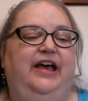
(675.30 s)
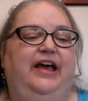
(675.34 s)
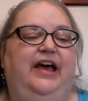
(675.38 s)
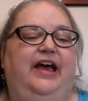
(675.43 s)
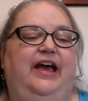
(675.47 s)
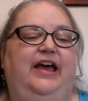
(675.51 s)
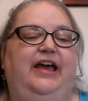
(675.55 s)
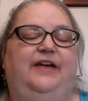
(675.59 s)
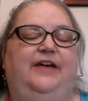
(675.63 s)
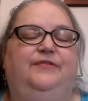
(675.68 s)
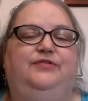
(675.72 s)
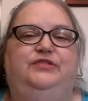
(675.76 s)

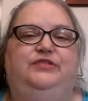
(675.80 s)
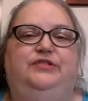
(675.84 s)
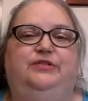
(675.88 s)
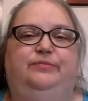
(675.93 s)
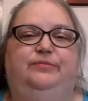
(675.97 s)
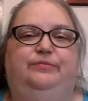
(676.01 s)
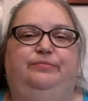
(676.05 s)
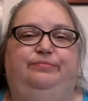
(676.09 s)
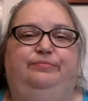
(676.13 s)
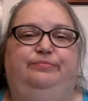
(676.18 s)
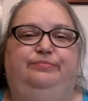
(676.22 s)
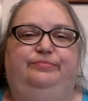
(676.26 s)
have
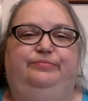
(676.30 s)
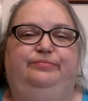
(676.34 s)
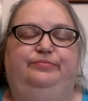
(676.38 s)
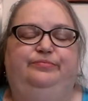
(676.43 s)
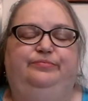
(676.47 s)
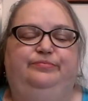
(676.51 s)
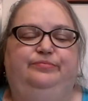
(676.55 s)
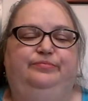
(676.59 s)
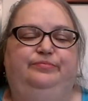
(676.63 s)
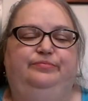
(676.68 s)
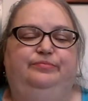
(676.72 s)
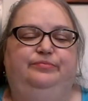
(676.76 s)
some
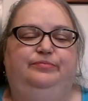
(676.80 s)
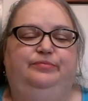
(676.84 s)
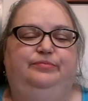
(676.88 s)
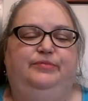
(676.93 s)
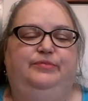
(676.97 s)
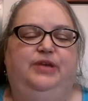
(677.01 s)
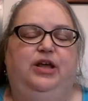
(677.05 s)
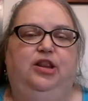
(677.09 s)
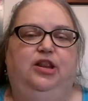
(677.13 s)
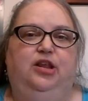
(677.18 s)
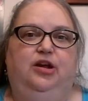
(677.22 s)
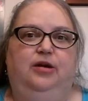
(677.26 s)

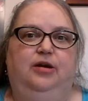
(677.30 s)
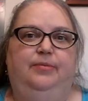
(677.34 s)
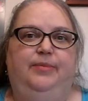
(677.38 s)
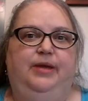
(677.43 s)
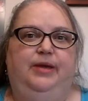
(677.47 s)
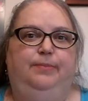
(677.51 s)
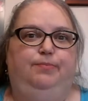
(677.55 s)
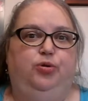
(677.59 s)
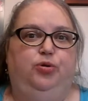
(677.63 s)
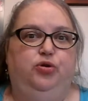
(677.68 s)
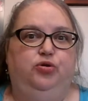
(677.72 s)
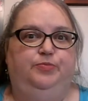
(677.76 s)

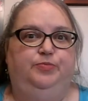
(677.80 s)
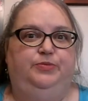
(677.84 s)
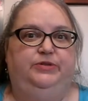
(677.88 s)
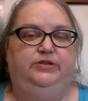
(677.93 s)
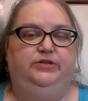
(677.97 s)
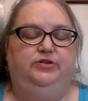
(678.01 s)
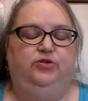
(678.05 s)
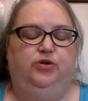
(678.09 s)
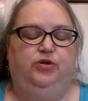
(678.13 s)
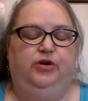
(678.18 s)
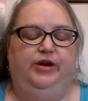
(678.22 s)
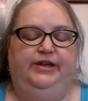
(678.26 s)
alarming poop
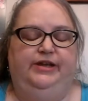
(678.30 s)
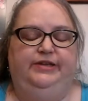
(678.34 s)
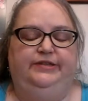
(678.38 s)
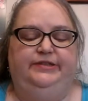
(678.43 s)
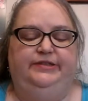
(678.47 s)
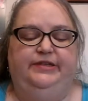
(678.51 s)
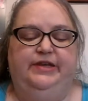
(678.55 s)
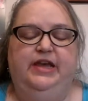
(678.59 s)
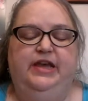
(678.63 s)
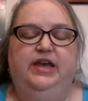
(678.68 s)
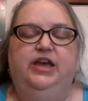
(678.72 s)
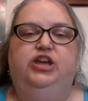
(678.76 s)

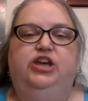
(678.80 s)
stories.